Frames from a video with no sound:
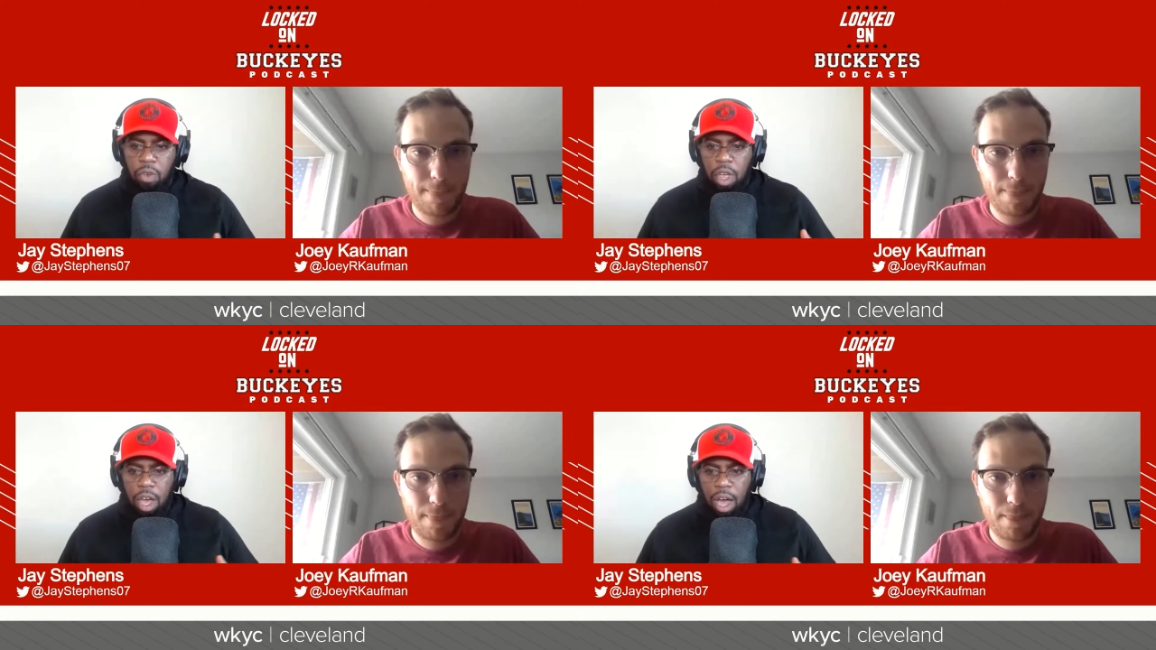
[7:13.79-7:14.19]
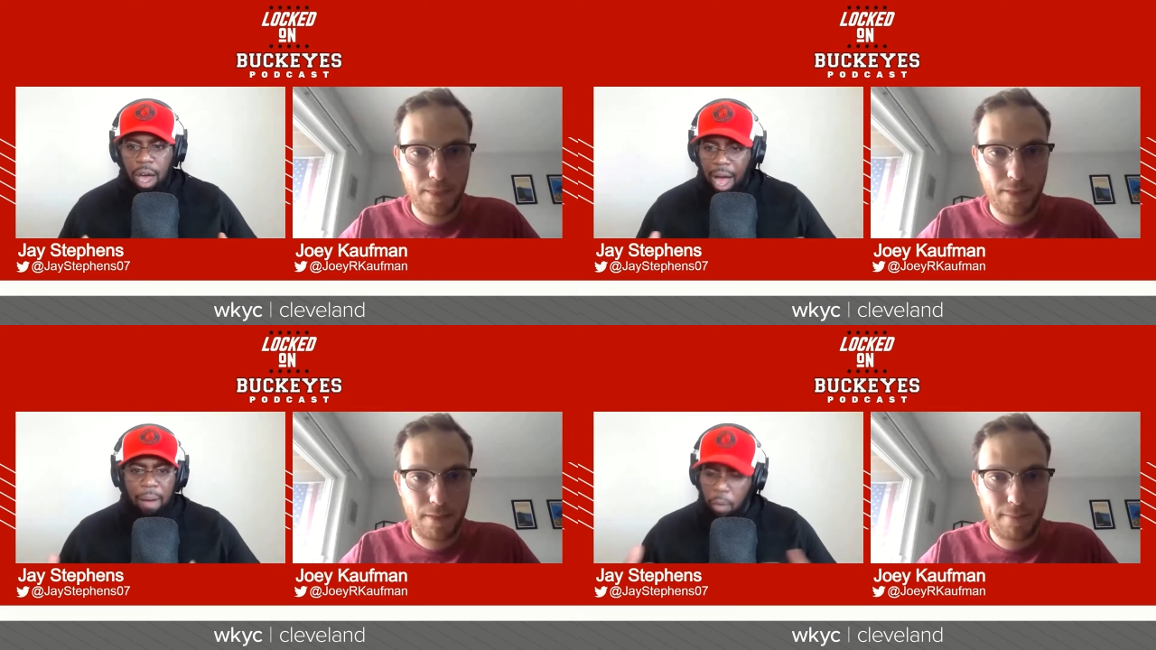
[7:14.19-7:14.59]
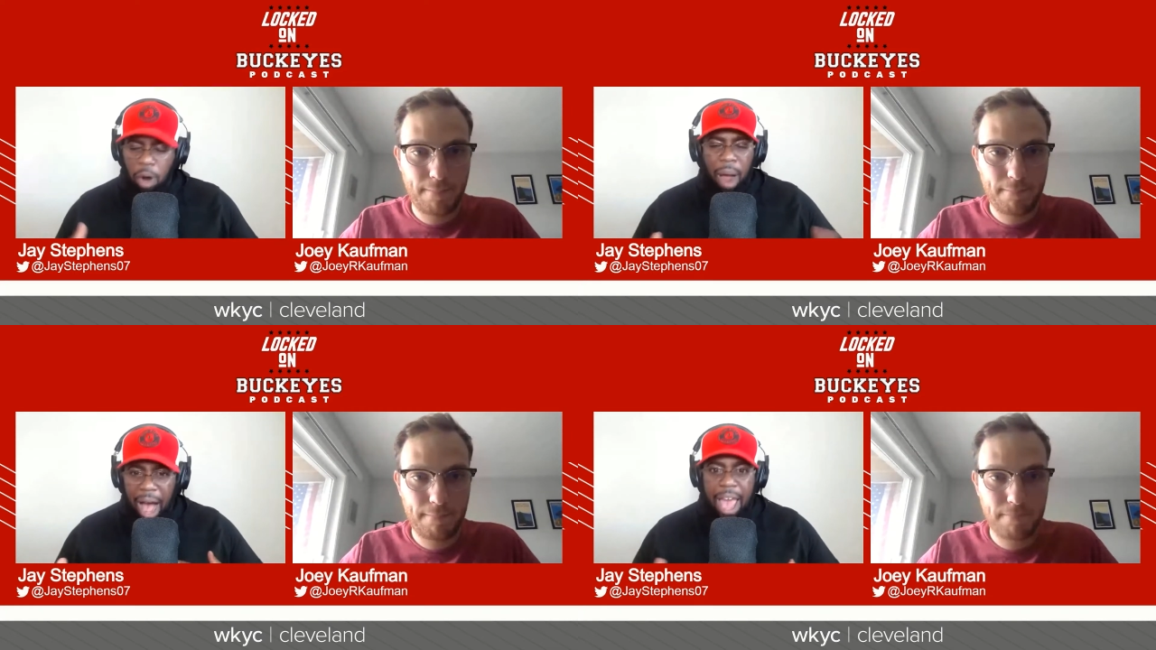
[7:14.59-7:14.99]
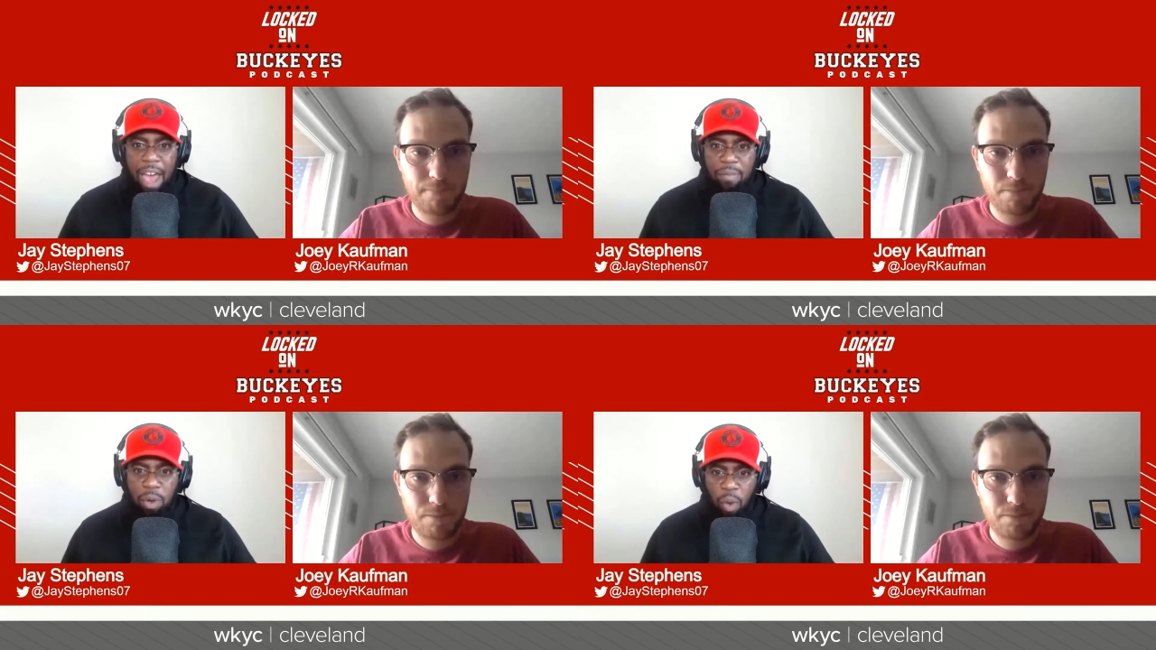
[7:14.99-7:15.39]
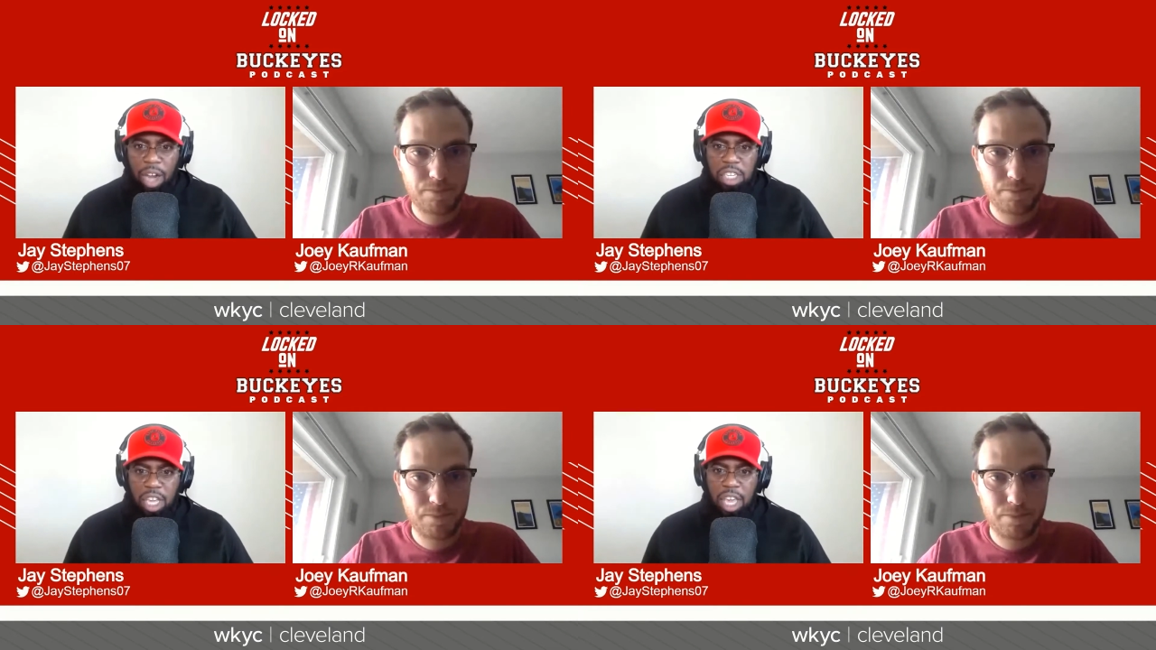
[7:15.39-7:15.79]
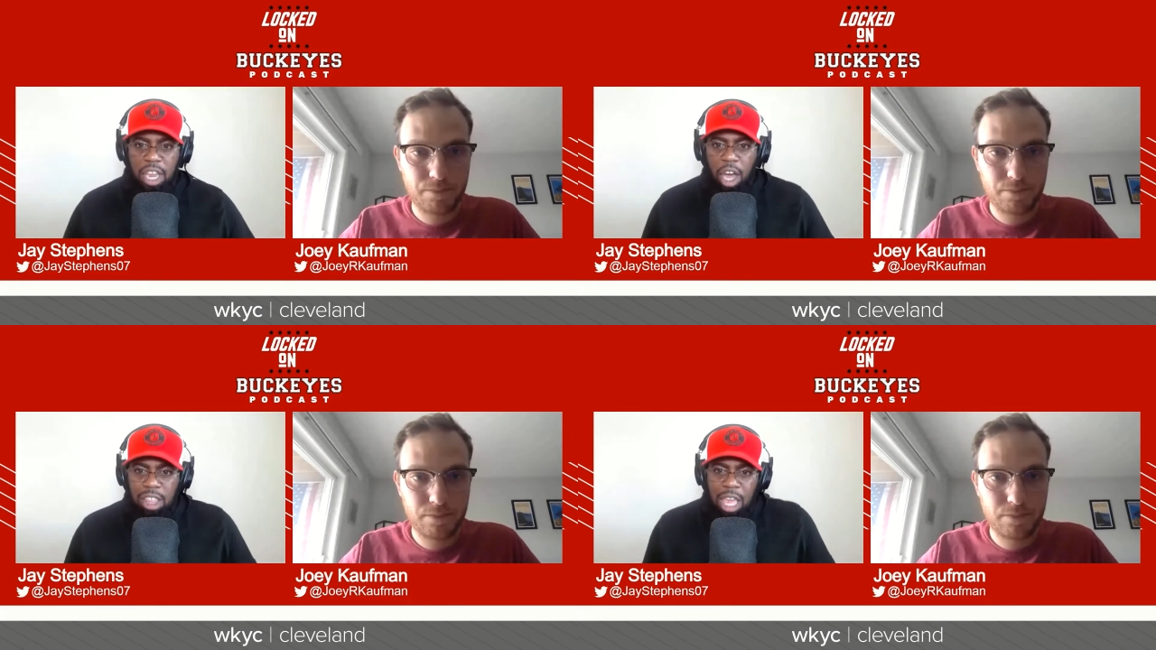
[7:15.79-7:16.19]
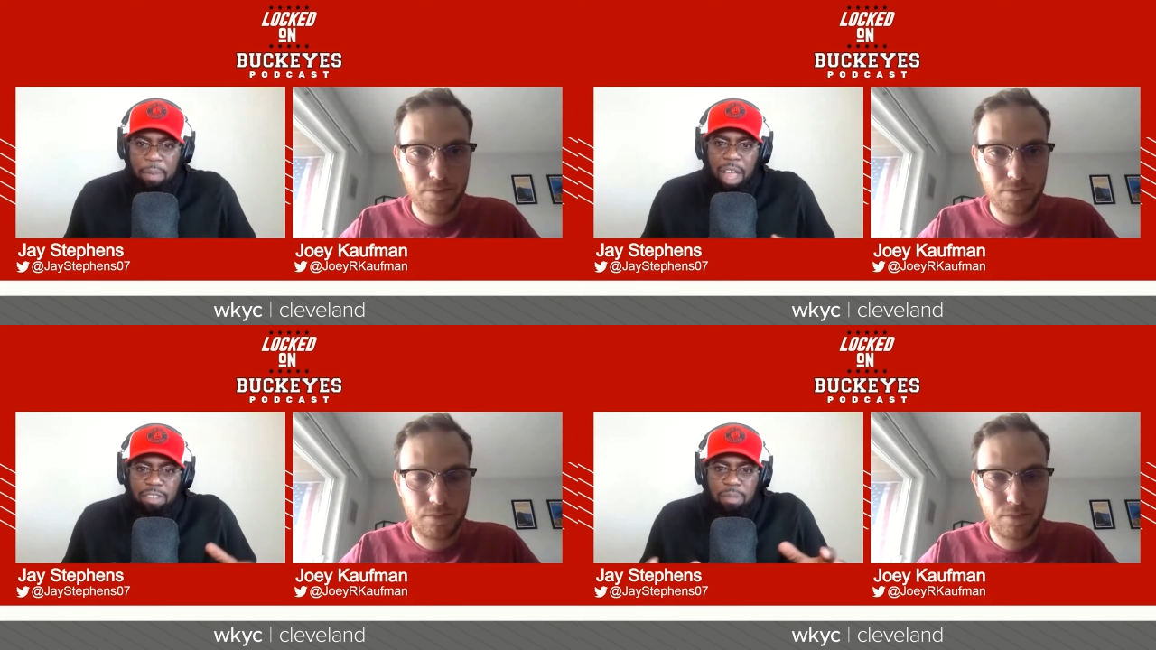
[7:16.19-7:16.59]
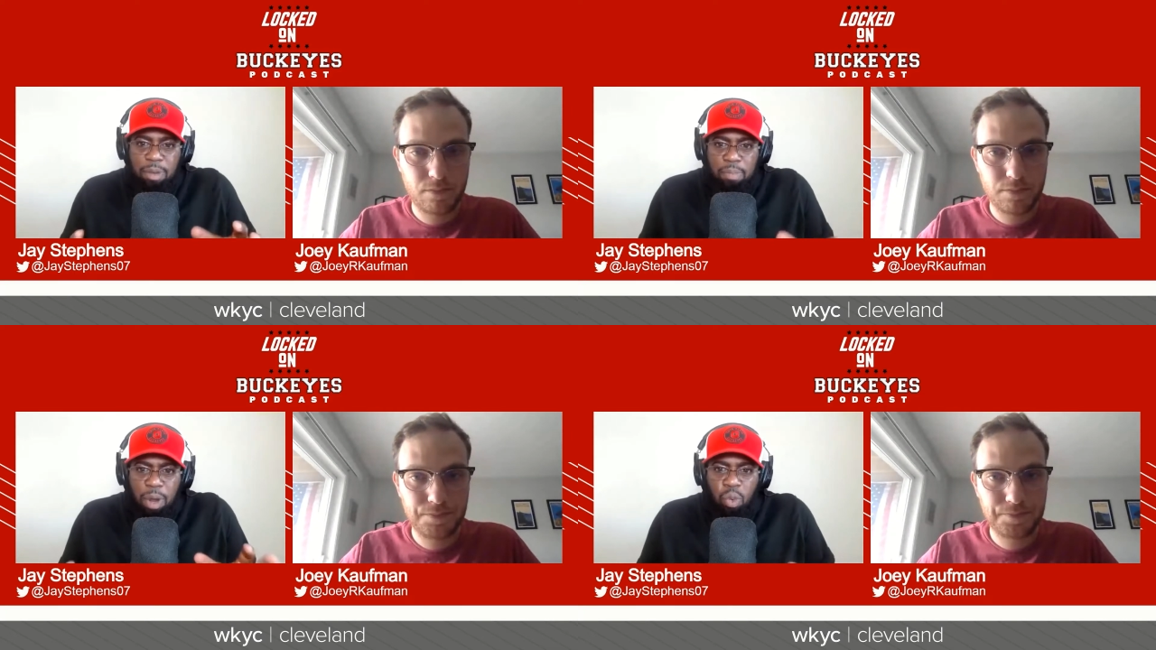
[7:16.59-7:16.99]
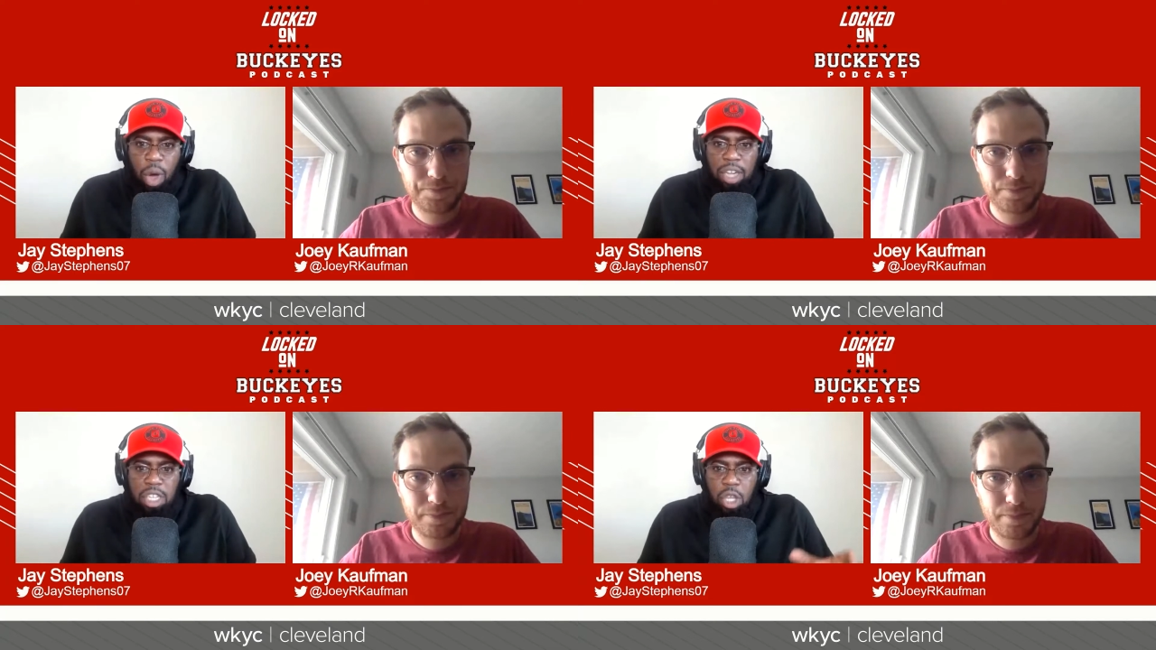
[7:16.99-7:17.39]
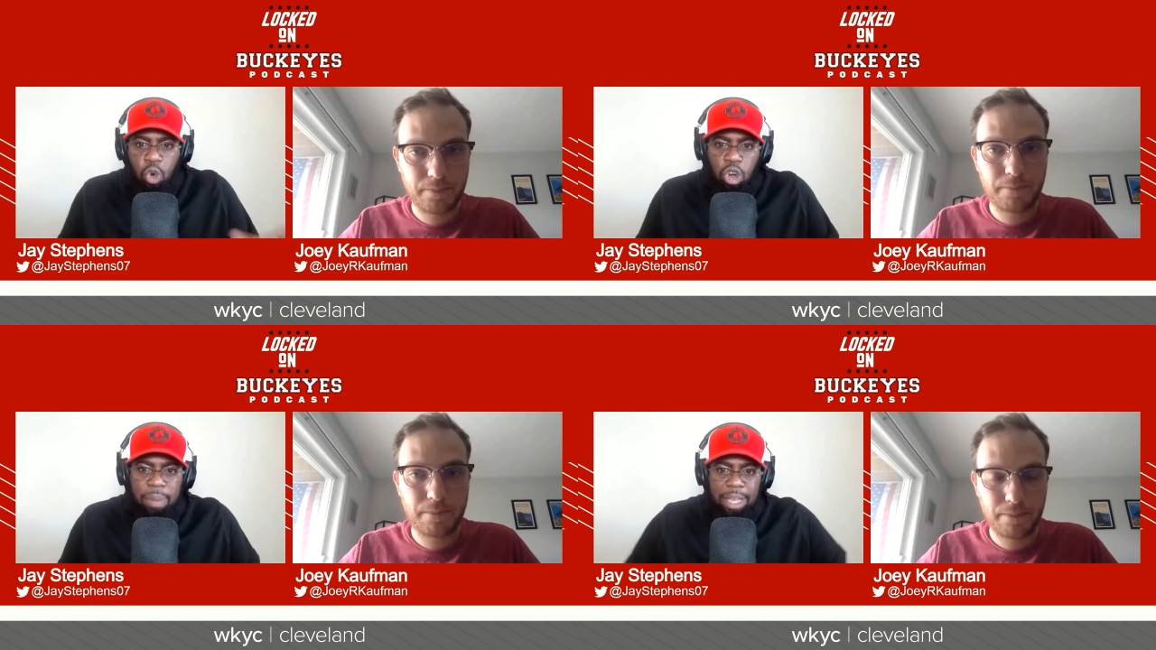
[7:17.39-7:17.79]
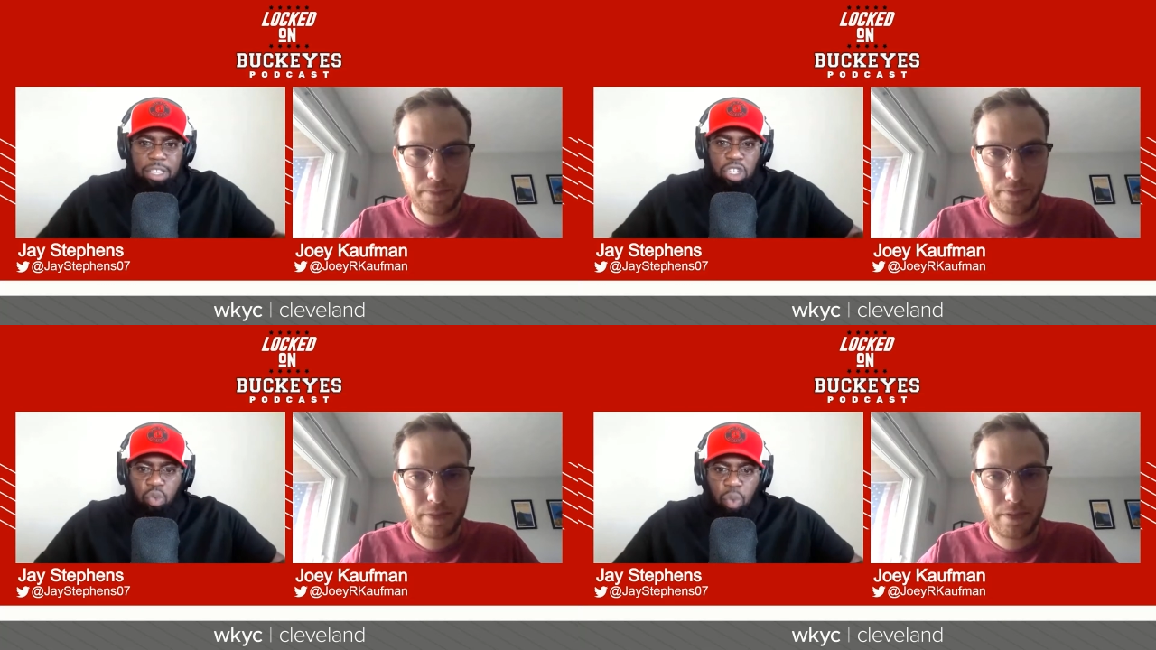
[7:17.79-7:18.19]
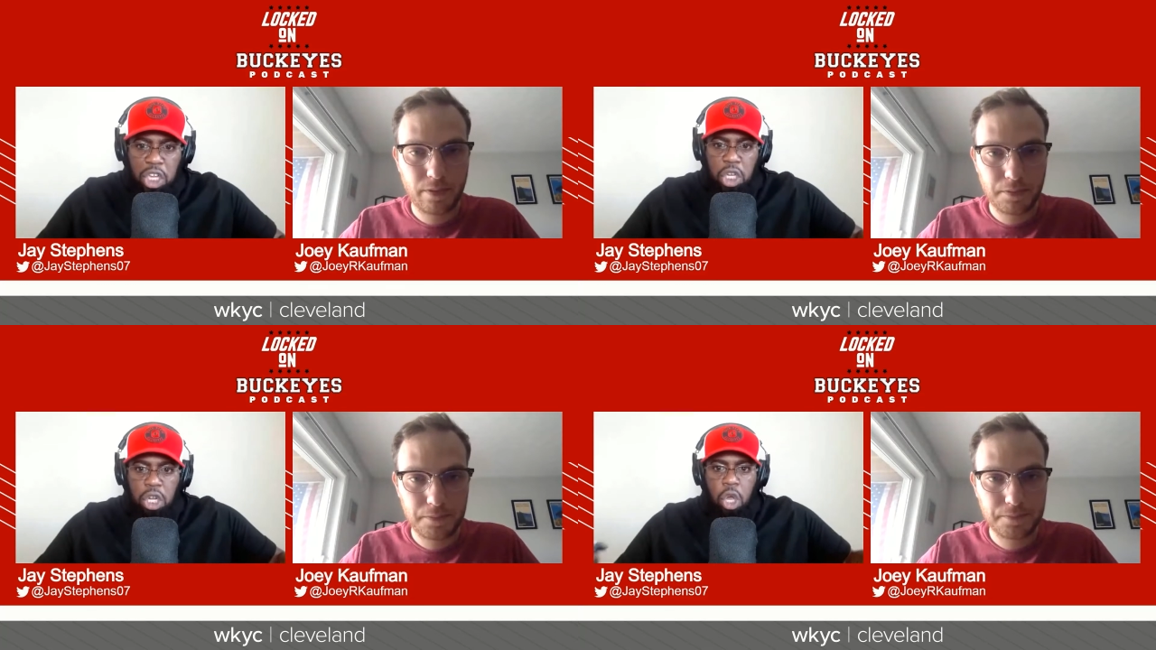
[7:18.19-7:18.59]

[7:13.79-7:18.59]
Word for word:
Speaker 1: uh, or I have been watching it, and other people have just been watching the quarterback situation,